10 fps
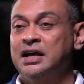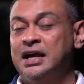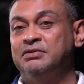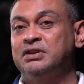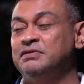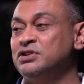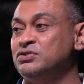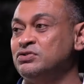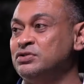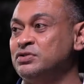I don't have
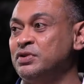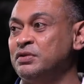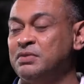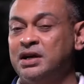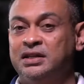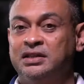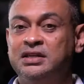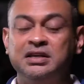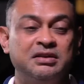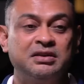issues with my teeth.